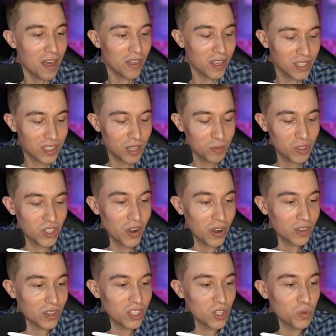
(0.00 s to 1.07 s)
This is
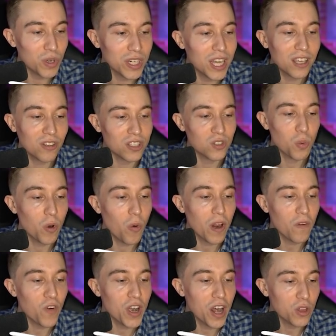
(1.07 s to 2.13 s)
absurd. This is ridiculous. We're
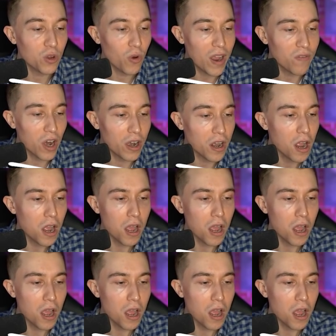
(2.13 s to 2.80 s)
going for another graveyard.